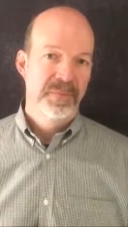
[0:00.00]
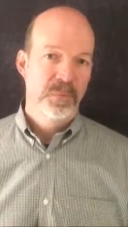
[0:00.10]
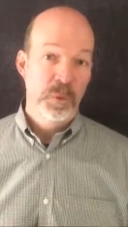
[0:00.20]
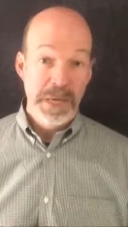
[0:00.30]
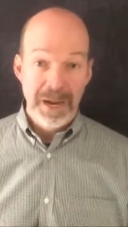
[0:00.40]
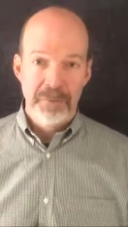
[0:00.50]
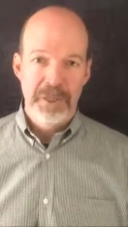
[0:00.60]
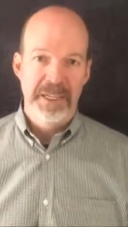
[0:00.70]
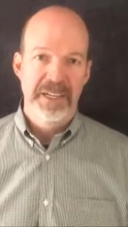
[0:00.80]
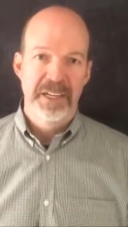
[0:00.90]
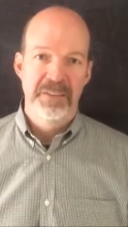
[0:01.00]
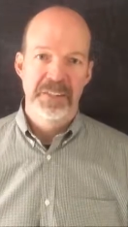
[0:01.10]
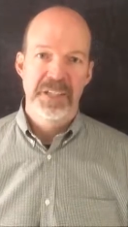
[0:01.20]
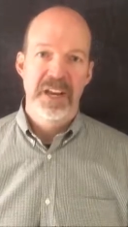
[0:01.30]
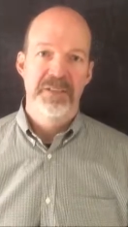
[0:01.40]
what I want to get out of
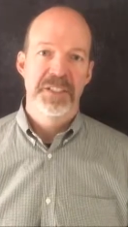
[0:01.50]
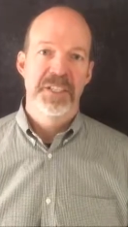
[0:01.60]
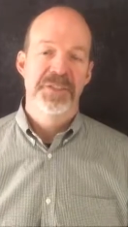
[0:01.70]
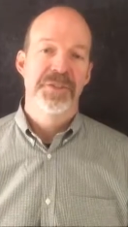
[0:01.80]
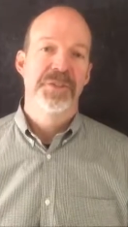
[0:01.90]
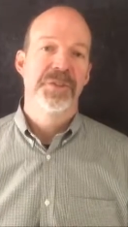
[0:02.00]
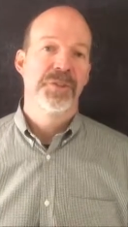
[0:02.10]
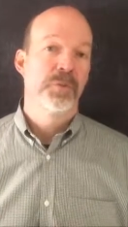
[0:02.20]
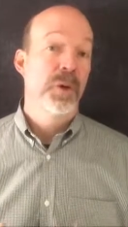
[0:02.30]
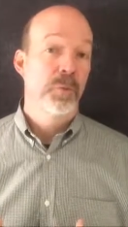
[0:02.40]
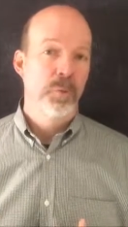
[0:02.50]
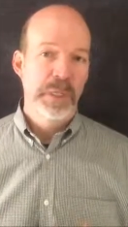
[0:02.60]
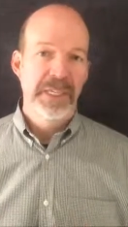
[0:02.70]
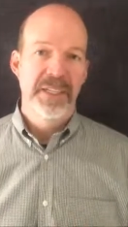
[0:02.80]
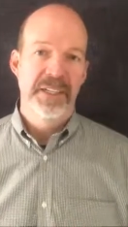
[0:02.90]
this conversation to what
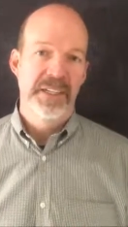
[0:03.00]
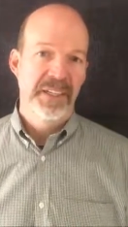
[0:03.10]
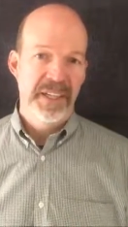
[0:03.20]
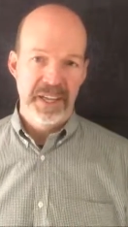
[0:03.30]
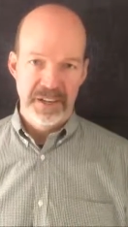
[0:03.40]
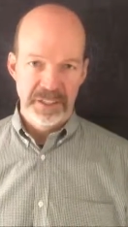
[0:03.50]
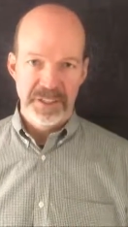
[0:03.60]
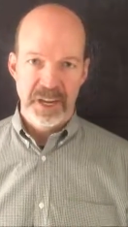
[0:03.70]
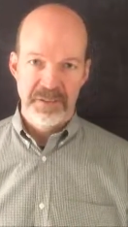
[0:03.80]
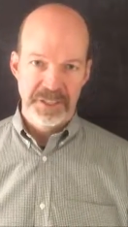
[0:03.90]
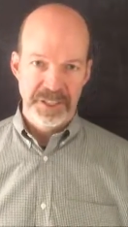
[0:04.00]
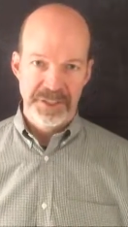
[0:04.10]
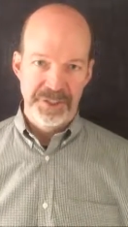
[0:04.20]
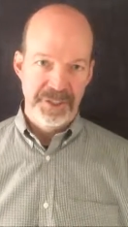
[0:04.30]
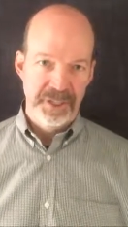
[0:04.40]
we need to get out of this
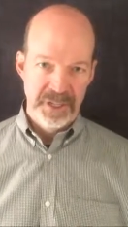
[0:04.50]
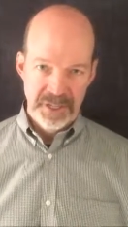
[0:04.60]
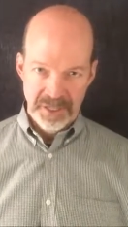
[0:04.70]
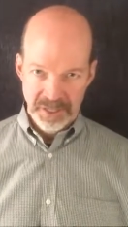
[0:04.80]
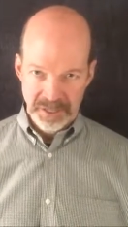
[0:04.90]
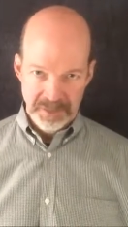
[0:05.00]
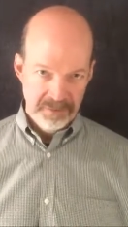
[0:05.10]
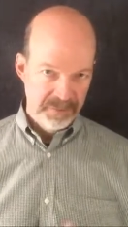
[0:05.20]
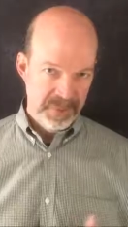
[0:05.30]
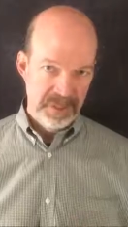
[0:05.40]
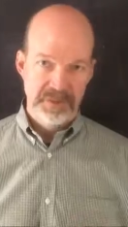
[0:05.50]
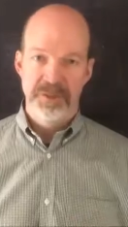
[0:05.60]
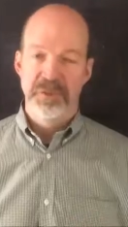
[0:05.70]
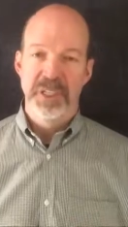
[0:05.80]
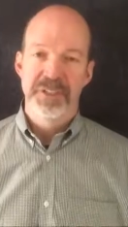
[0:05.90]
conversation and this
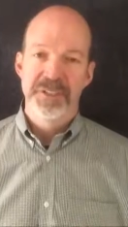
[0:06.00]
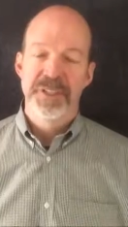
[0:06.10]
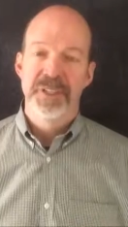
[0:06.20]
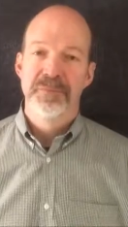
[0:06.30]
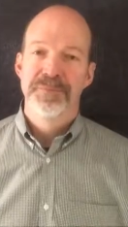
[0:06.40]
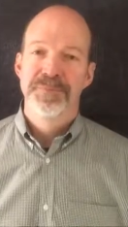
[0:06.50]
relationship.